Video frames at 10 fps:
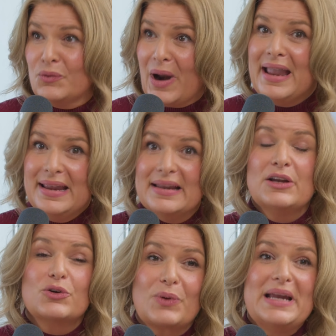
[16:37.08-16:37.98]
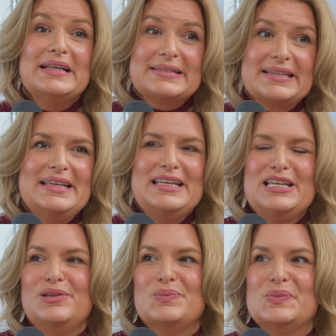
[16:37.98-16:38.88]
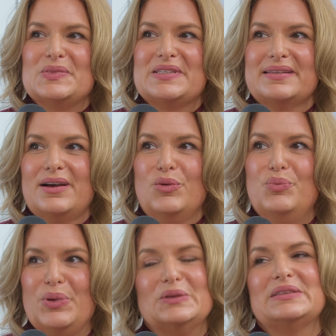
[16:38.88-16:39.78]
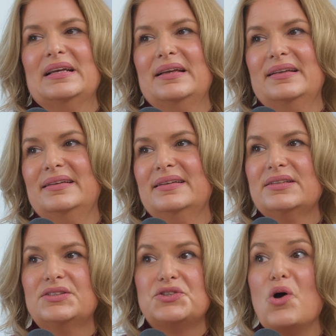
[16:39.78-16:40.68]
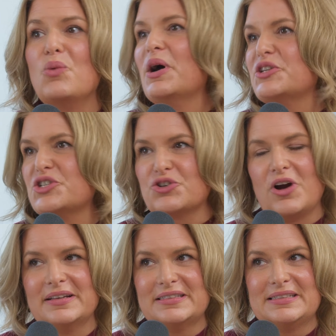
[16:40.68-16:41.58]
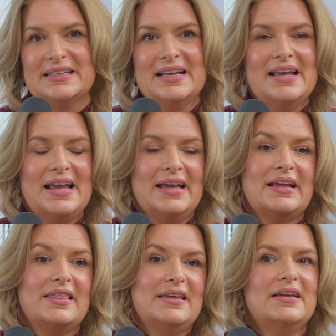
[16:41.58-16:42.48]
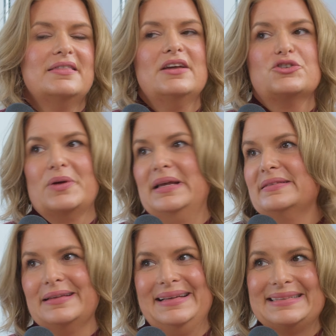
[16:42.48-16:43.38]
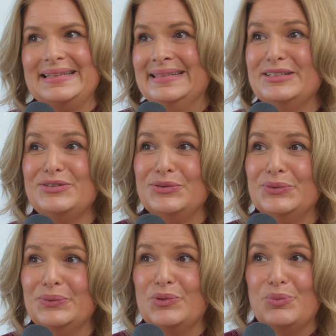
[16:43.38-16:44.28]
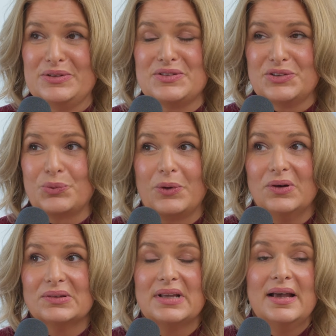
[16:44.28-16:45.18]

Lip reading: Right. And great teams are built on so much trust. And I think that translates into the business world.